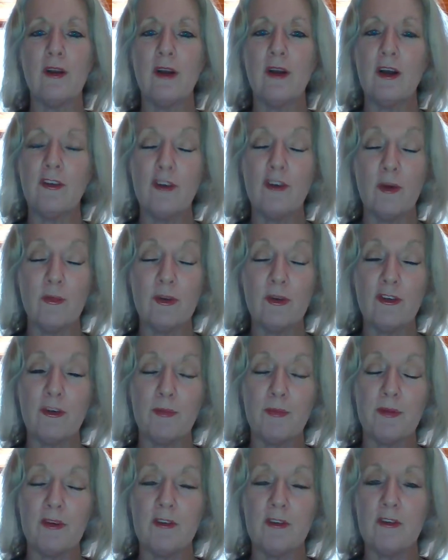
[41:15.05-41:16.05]
I don't wish to
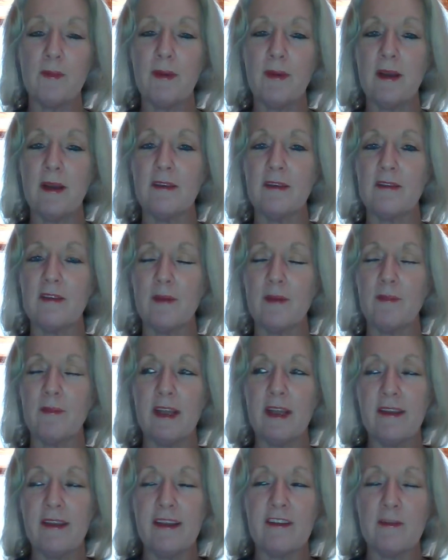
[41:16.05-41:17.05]
participate in something,
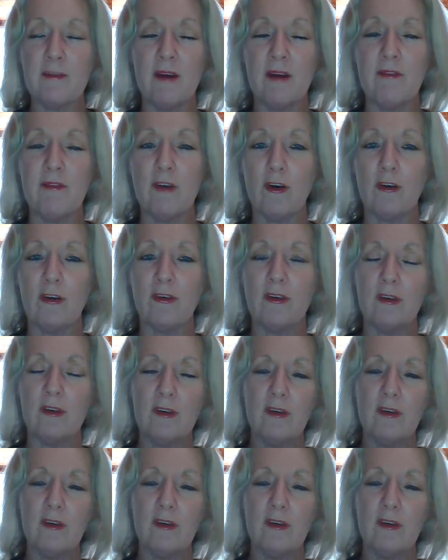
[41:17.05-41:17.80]
and that's my vote